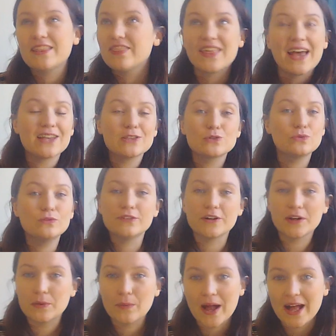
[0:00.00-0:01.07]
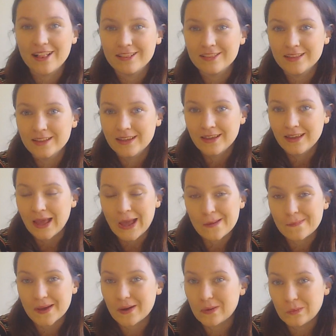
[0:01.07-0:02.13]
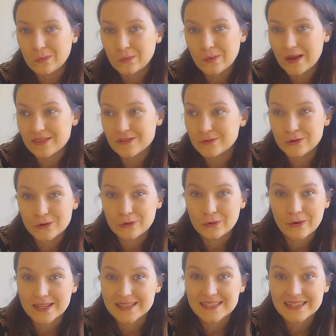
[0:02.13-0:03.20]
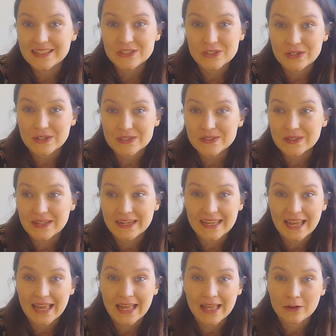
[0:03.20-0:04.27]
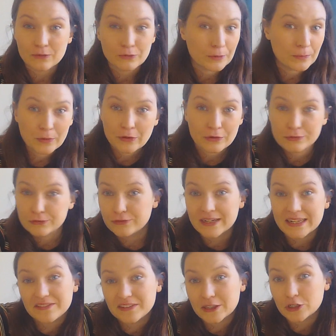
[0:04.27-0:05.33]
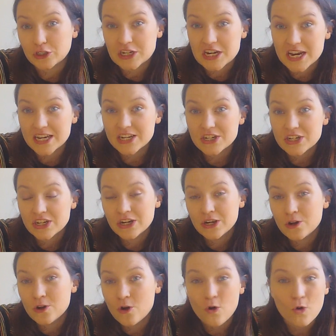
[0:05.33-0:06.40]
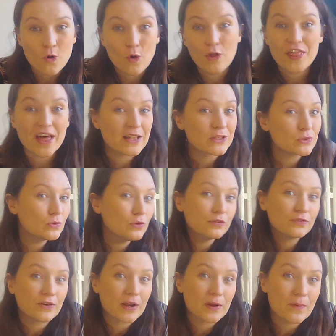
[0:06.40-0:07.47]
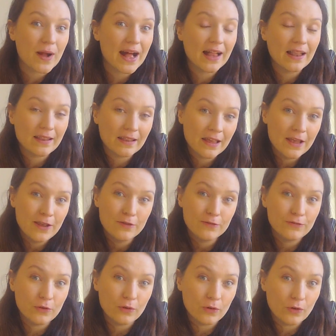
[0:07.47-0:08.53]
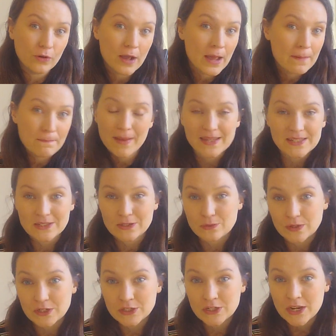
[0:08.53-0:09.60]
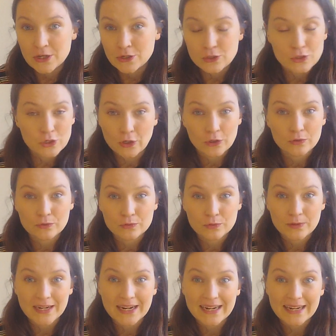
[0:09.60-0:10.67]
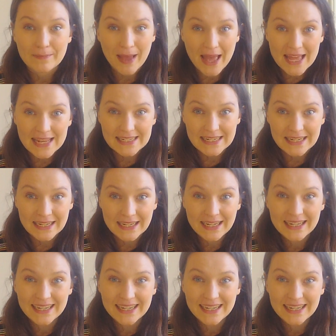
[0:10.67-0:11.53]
that's all very well about whether or not a teacher is going to get removed for leaving the church, or that's all very well for matters which don't really matter.